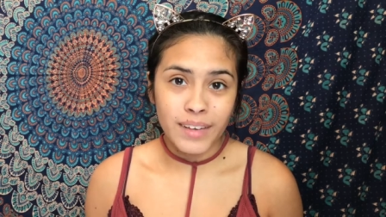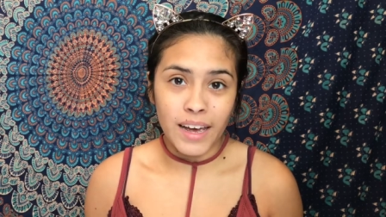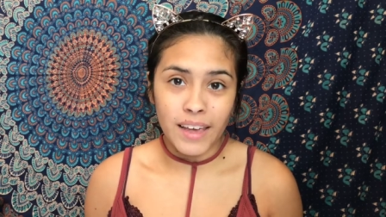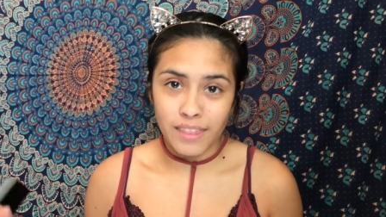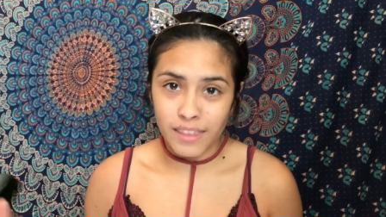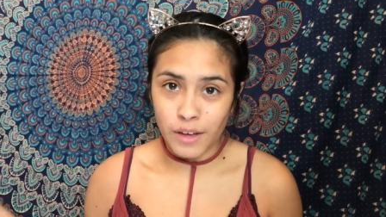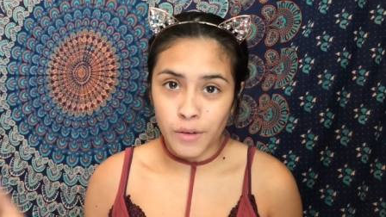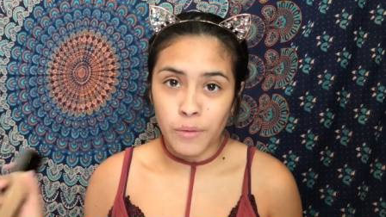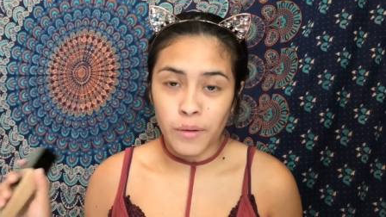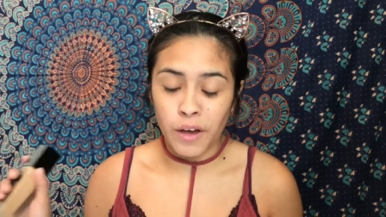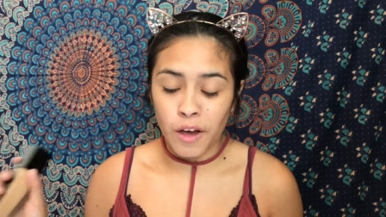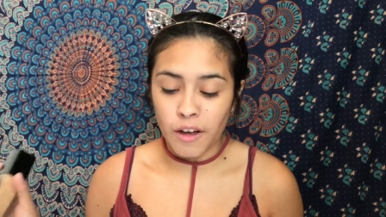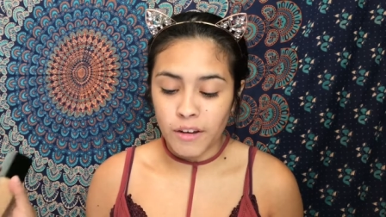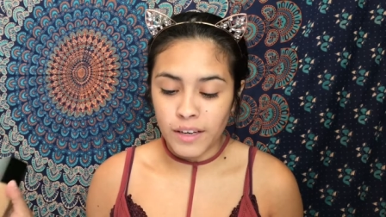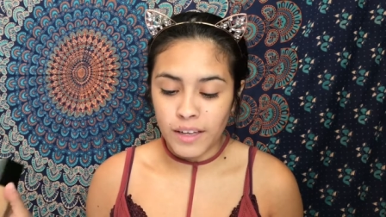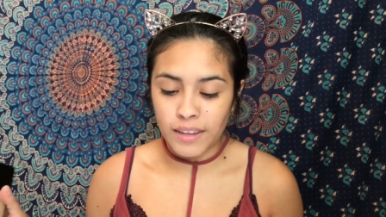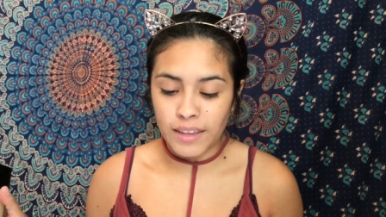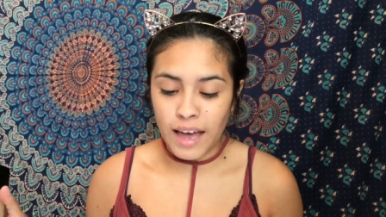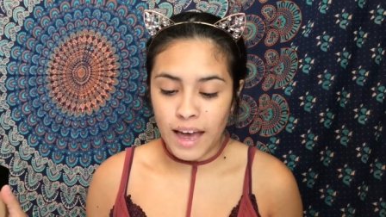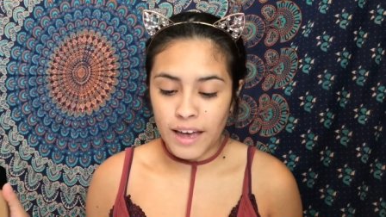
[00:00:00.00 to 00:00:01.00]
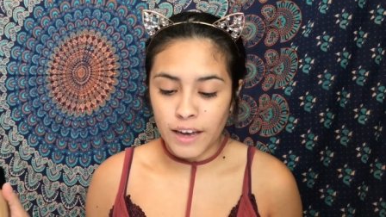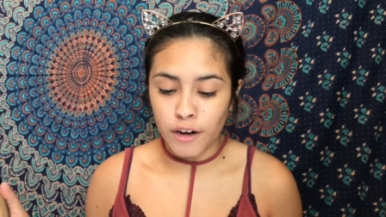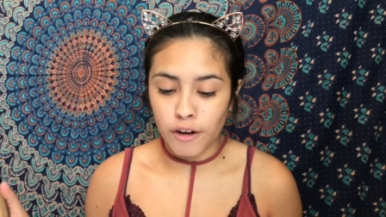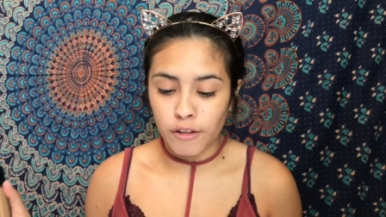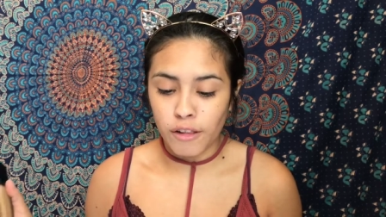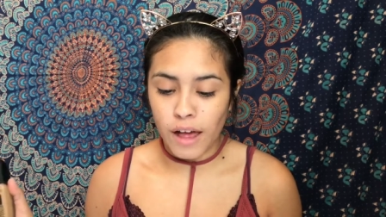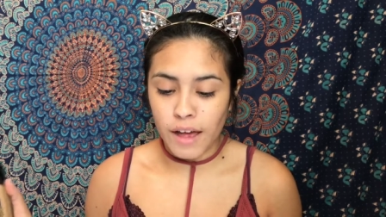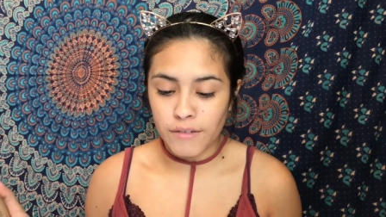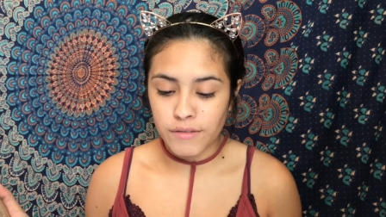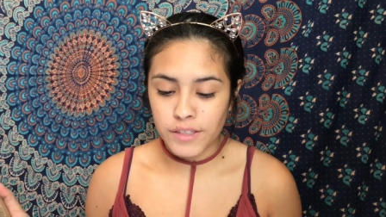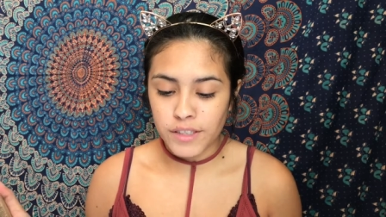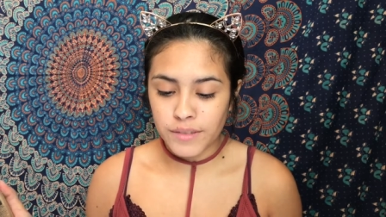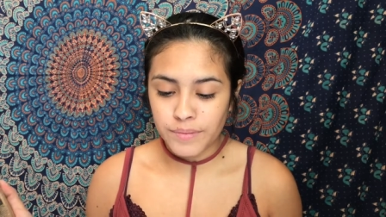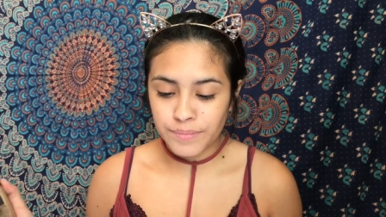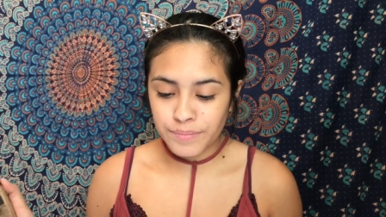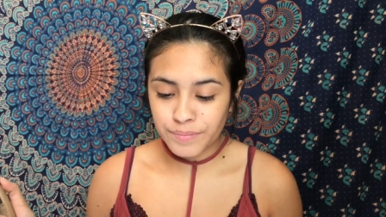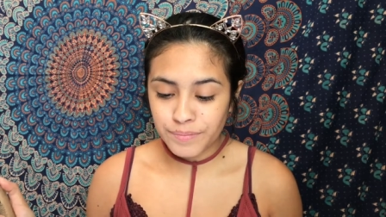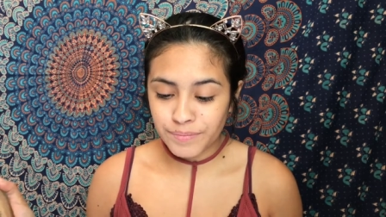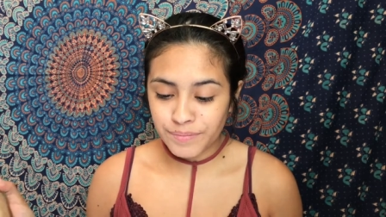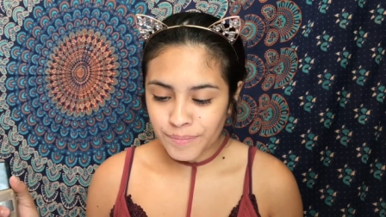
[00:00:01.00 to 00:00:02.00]
I think we all need that in our lives.
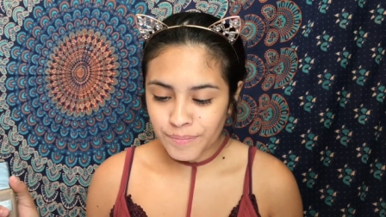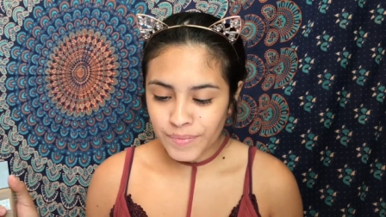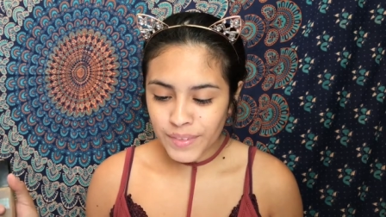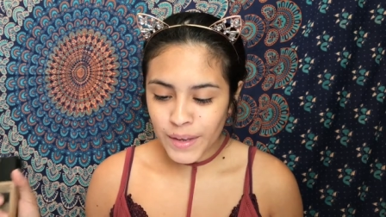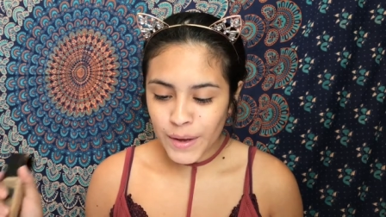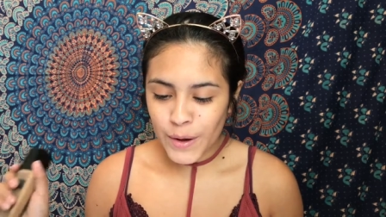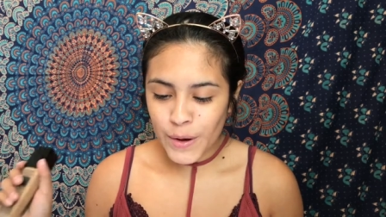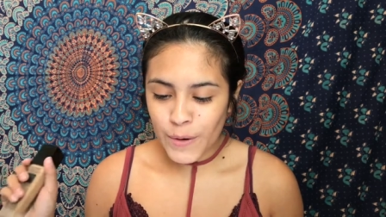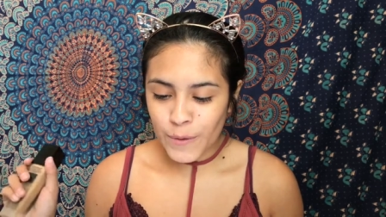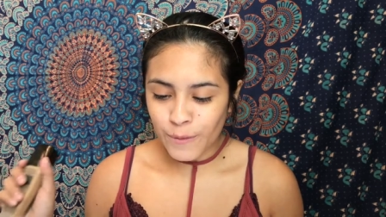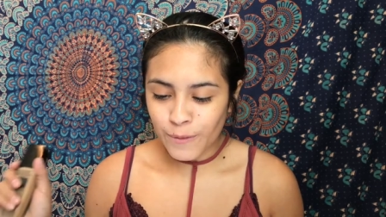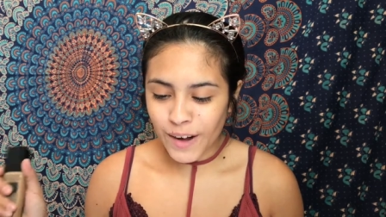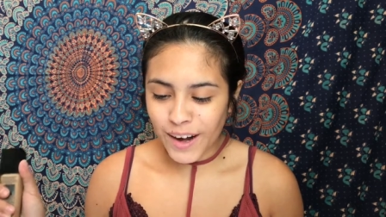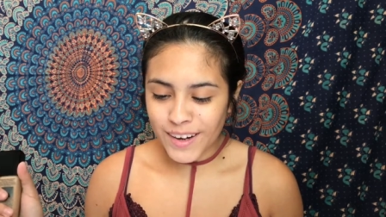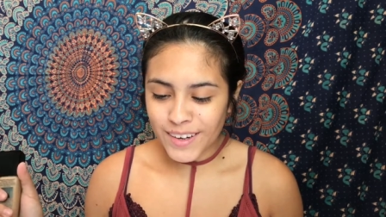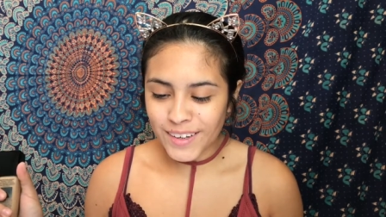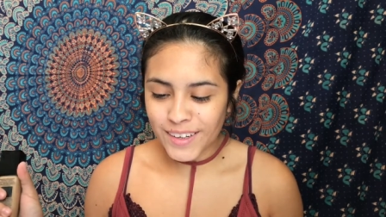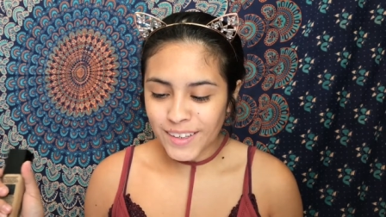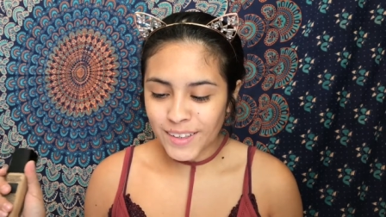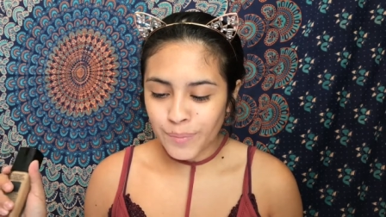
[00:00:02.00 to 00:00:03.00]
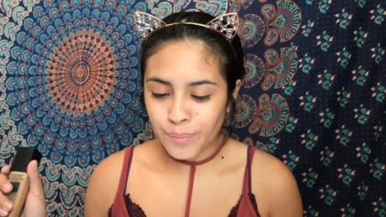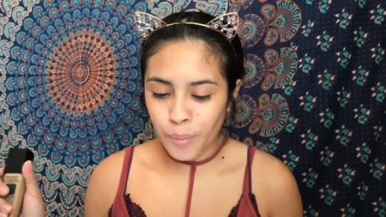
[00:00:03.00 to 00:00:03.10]
Redness,